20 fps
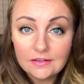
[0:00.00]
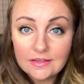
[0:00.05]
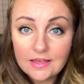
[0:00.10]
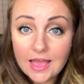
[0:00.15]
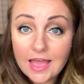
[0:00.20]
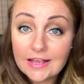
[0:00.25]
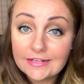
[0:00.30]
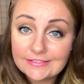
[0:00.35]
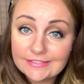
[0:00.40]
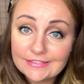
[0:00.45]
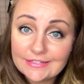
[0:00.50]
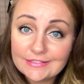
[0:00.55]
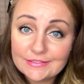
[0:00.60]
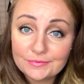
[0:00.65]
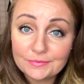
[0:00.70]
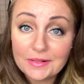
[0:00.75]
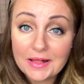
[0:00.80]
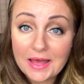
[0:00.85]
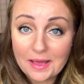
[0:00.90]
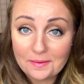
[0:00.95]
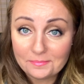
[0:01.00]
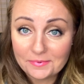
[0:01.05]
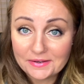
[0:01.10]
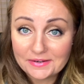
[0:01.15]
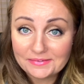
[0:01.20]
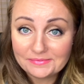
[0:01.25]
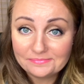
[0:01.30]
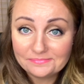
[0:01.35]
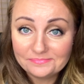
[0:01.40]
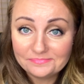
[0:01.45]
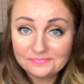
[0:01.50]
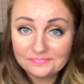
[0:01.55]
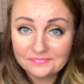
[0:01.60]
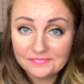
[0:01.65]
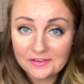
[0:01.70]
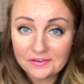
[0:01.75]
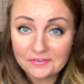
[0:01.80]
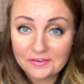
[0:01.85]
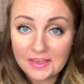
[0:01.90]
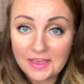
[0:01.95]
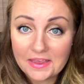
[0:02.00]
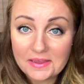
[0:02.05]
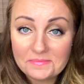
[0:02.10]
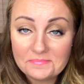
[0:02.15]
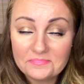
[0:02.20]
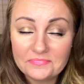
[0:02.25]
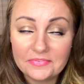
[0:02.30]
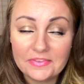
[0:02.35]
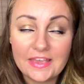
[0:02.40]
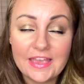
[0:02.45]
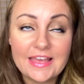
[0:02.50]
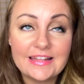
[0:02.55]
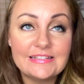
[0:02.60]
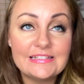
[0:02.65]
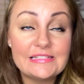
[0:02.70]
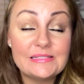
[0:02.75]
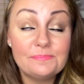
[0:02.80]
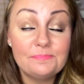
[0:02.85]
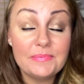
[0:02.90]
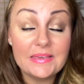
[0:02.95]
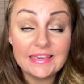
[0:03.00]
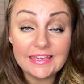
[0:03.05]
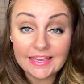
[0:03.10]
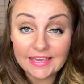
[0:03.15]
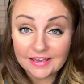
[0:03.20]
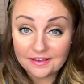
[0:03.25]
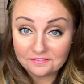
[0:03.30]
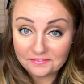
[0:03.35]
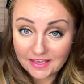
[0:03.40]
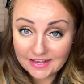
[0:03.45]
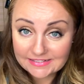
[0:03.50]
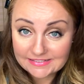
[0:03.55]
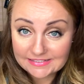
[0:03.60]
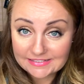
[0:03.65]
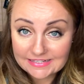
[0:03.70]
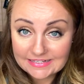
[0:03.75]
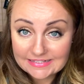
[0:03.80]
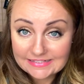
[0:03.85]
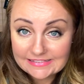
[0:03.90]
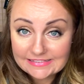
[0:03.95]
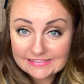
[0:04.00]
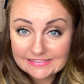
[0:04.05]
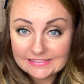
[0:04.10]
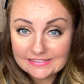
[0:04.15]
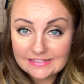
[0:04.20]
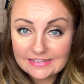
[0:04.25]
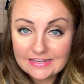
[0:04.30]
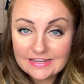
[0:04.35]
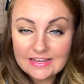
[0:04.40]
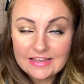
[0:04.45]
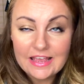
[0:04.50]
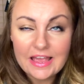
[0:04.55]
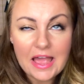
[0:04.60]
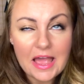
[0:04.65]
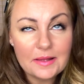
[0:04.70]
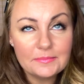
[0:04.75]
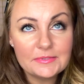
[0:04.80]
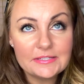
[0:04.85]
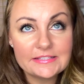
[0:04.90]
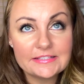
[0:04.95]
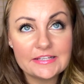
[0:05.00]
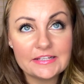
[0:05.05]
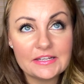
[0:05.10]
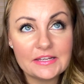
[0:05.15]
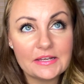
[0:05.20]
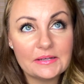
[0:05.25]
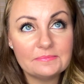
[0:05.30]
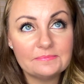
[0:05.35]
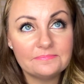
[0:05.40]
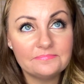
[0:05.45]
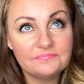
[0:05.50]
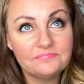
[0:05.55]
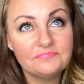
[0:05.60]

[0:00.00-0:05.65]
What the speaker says: accidents will happen. Okay? And speaking of accidents, I'm just going to